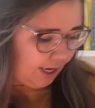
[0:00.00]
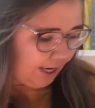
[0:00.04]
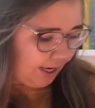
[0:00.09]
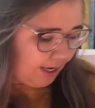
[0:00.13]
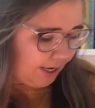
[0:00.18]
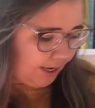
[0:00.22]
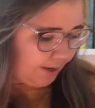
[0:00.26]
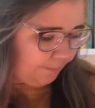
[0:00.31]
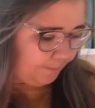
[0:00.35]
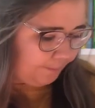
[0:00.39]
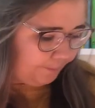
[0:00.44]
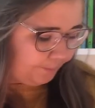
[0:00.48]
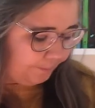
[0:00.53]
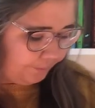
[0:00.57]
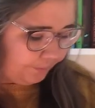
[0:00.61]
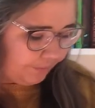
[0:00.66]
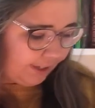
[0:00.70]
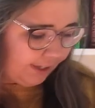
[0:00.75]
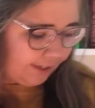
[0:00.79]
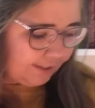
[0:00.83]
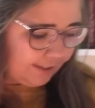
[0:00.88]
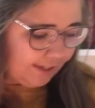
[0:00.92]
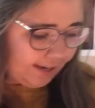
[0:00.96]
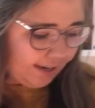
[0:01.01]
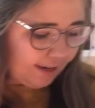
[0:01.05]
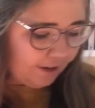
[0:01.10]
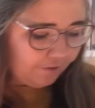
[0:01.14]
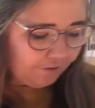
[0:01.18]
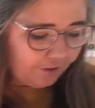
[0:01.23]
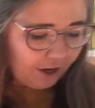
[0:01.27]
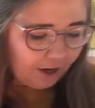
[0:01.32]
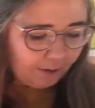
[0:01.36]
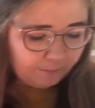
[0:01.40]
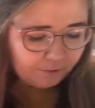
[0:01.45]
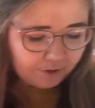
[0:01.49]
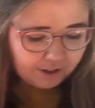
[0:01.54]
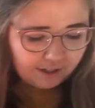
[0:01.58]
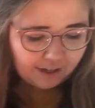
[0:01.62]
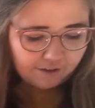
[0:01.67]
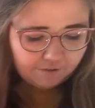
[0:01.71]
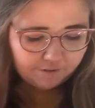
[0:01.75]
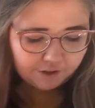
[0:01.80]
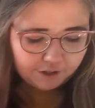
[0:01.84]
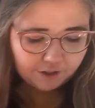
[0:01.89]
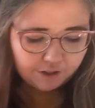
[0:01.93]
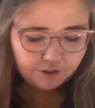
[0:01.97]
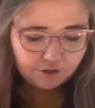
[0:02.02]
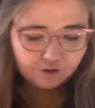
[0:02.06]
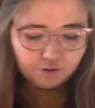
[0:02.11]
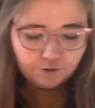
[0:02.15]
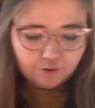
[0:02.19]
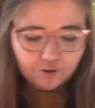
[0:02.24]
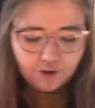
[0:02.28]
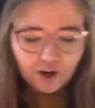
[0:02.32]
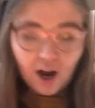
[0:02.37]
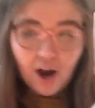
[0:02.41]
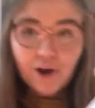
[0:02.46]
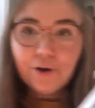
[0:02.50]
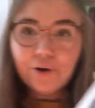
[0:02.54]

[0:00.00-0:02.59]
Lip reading: and they have come together to